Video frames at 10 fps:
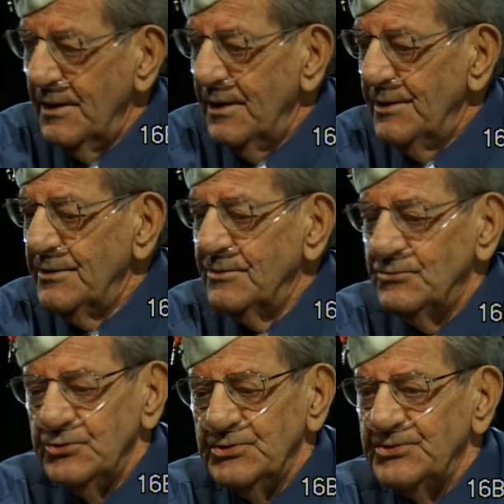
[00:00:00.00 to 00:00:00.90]
Jesus,
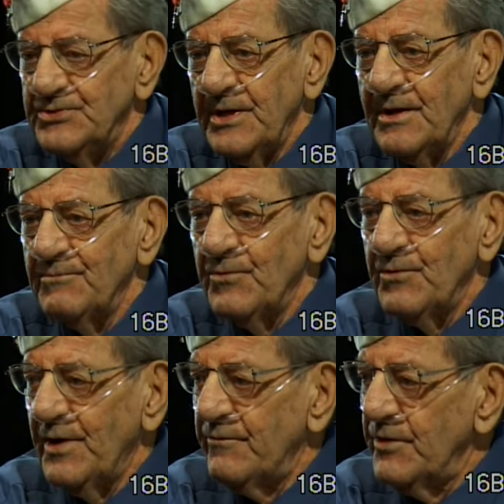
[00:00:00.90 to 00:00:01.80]
every,
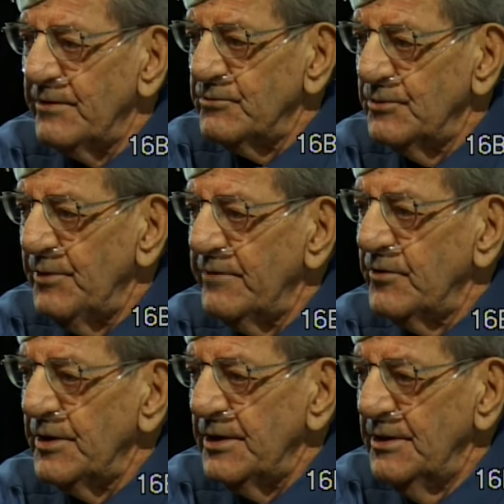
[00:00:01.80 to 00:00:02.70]
every, every,
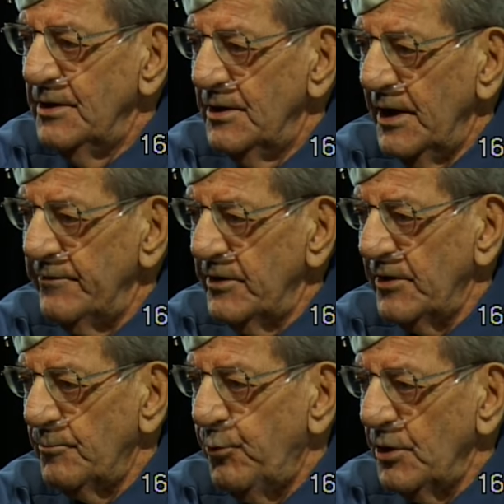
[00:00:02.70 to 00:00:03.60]
every other
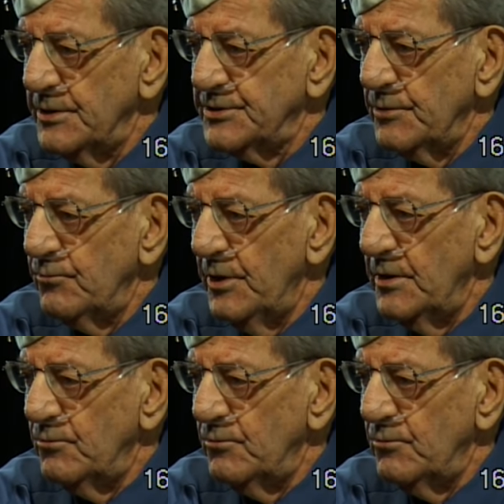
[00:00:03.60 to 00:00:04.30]
bullet's a, a red